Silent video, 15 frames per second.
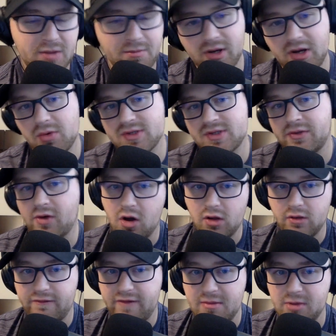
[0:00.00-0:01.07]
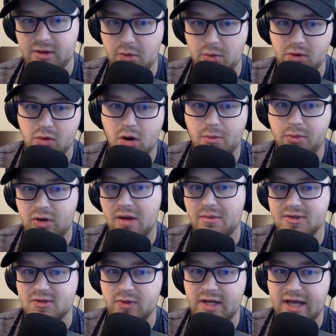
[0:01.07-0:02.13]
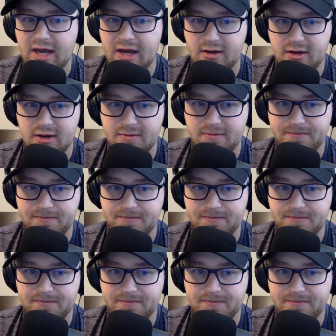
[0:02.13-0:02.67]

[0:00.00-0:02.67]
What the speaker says: But he wasn't the Hall of Famer that we were all promised when he got here.